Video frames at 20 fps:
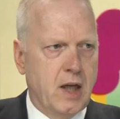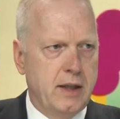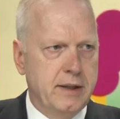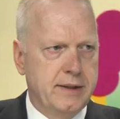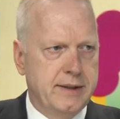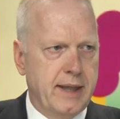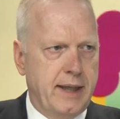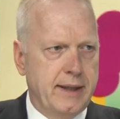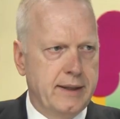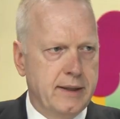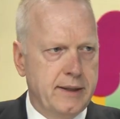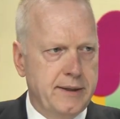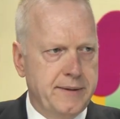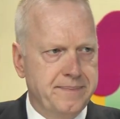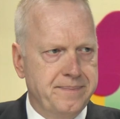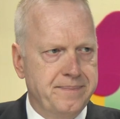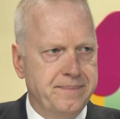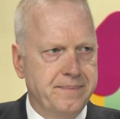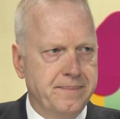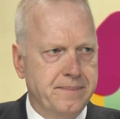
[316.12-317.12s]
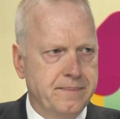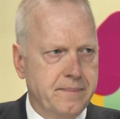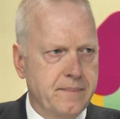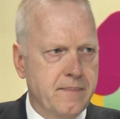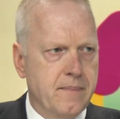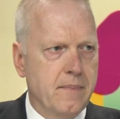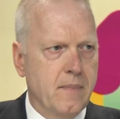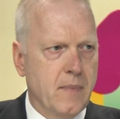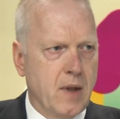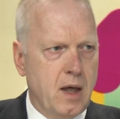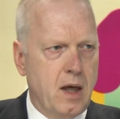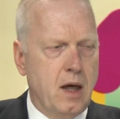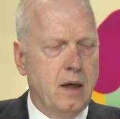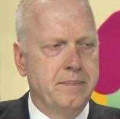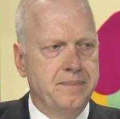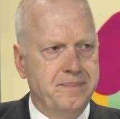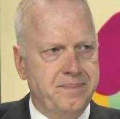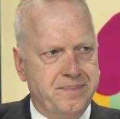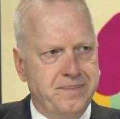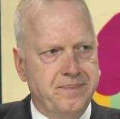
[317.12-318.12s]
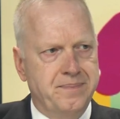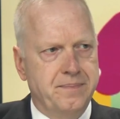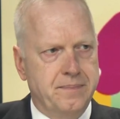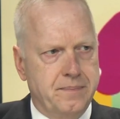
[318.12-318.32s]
antibiotics now, and I